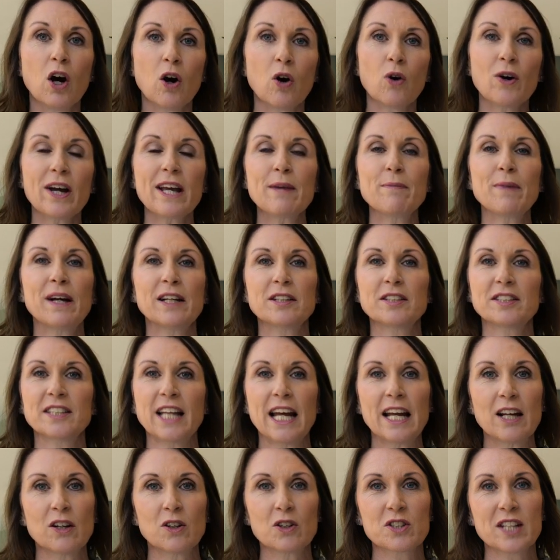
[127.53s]
or email
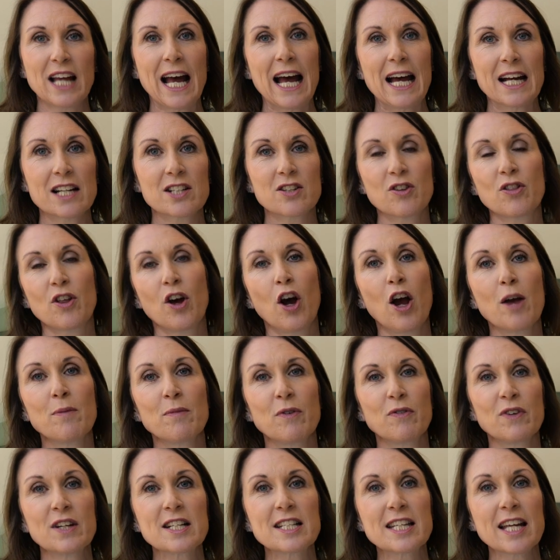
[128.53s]

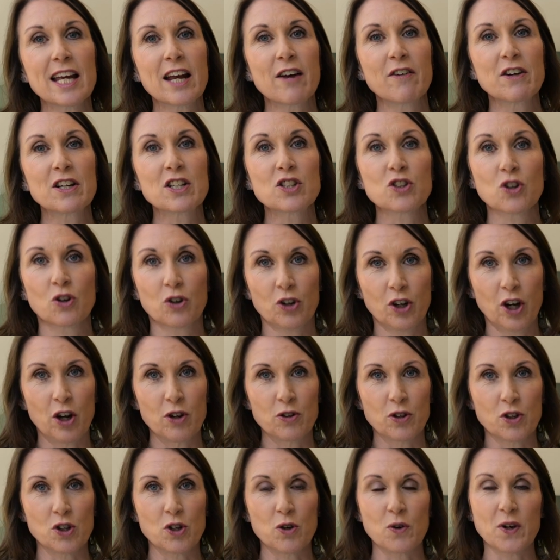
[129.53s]

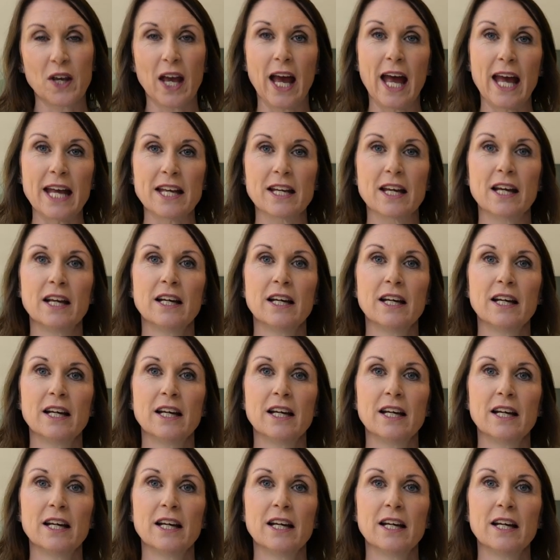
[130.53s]
sales@thehomeofinteriors.co.uk.